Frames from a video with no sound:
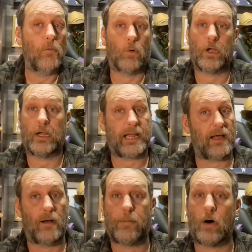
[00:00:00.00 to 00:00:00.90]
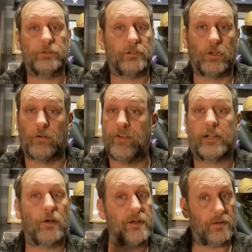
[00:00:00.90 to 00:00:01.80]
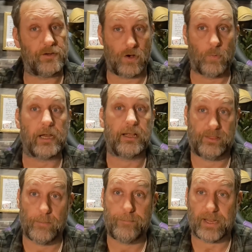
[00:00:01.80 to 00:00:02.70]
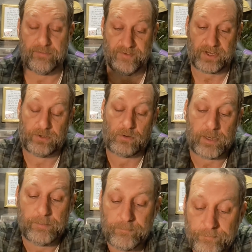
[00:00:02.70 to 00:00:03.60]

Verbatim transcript: We're going to count up all these little victories until we get the big victory.